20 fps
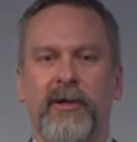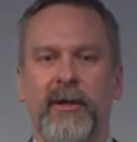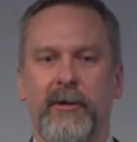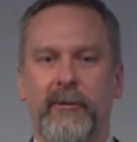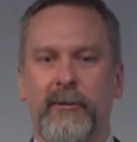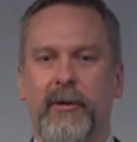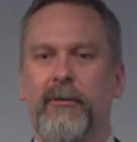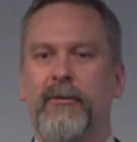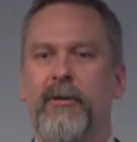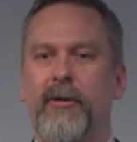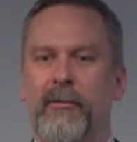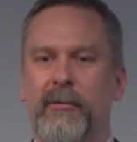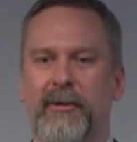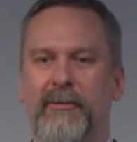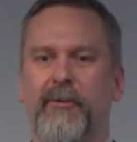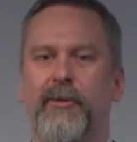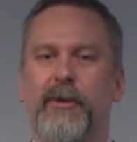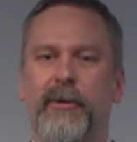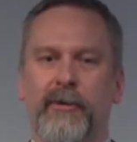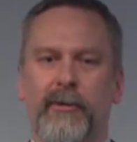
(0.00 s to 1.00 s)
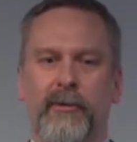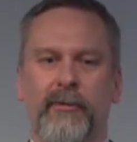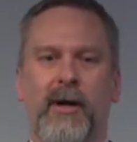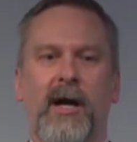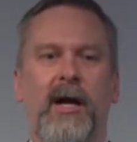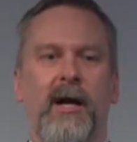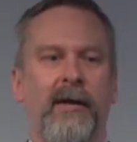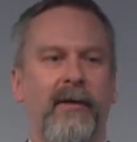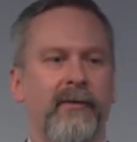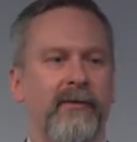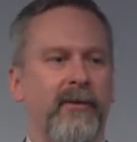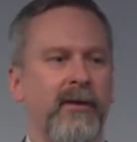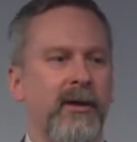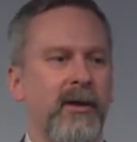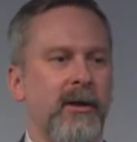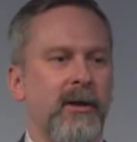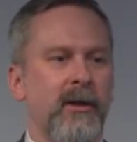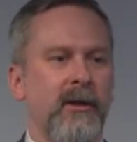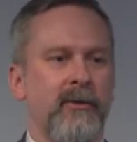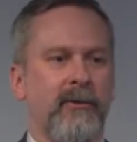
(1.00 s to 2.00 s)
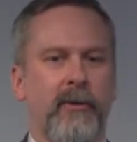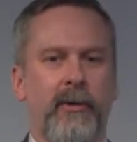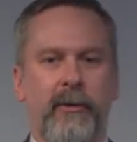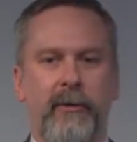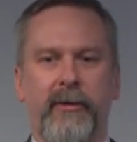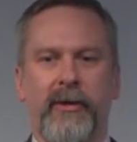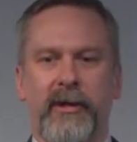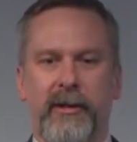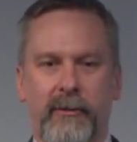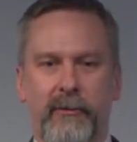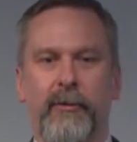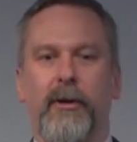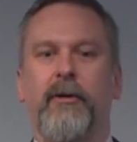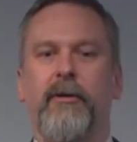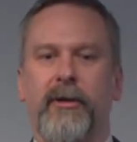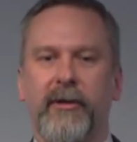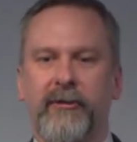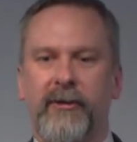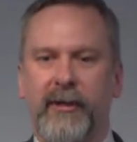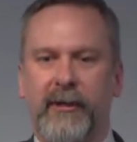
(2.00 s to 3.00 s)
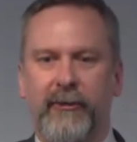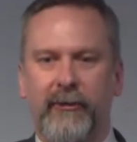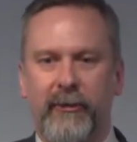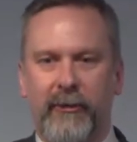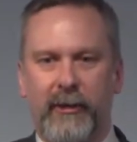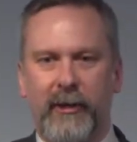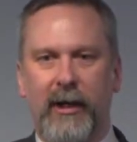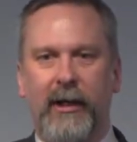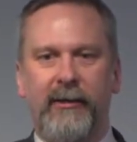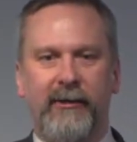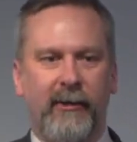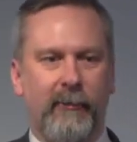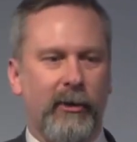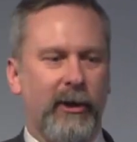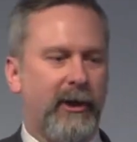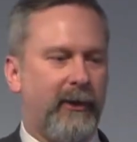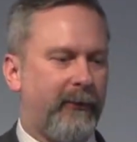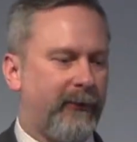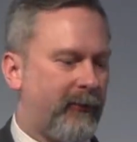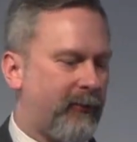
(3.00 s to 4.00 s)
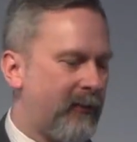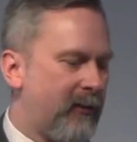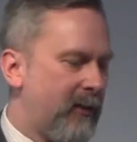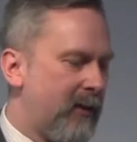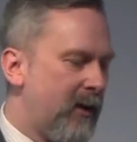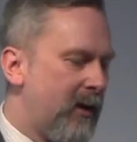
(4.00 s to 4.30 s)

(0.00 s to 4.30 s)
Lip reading: that you don't know before you arrive, so I know that you know this answer and not someone else.